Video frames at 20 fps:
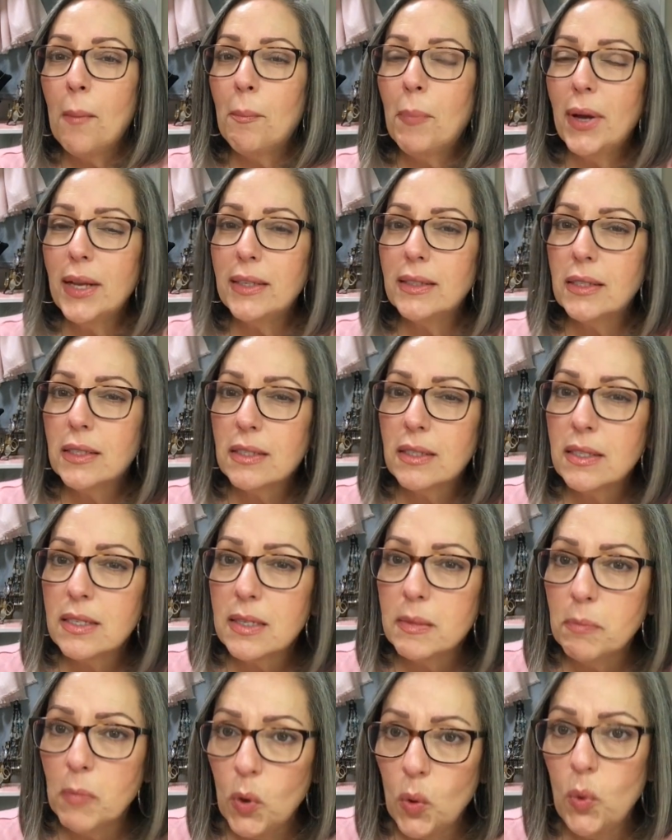But to
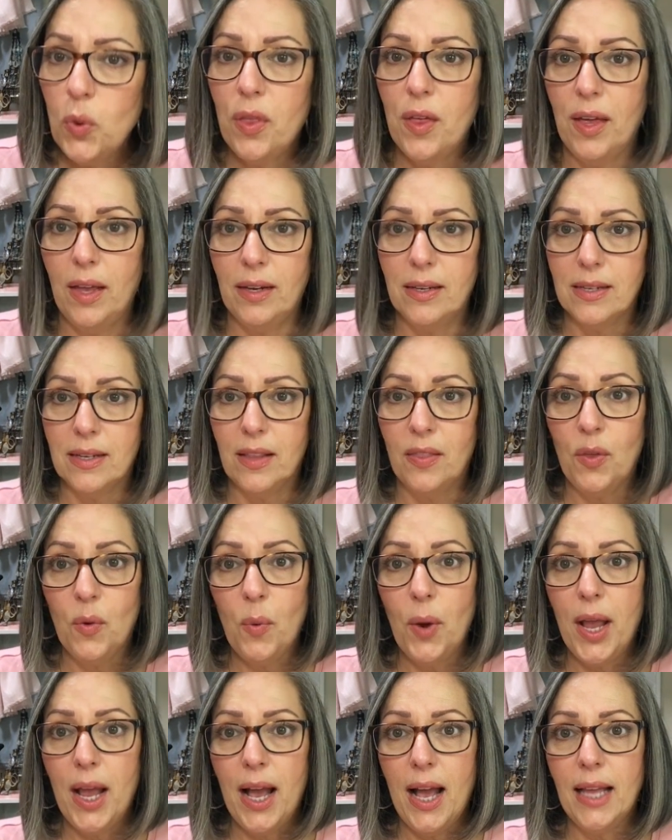smooth it the
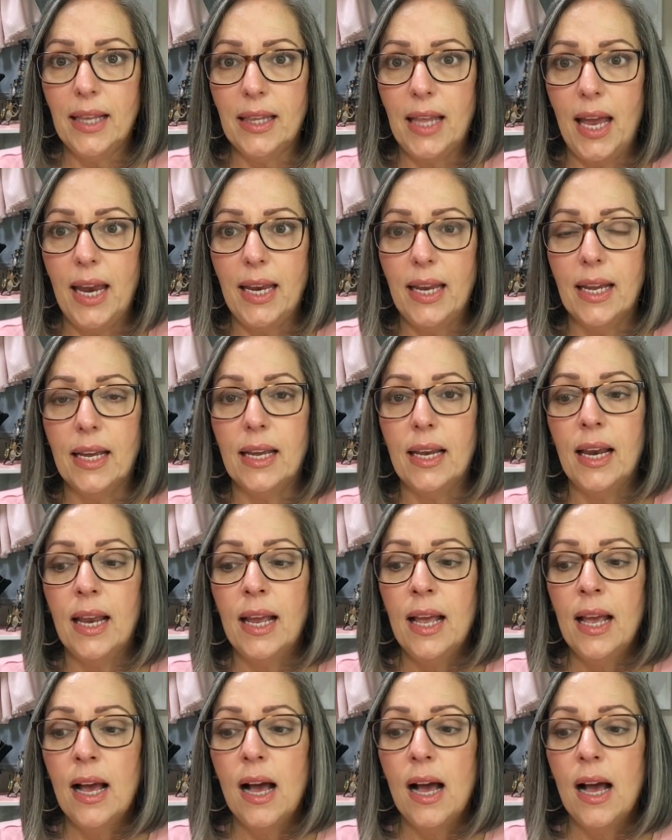way I like it,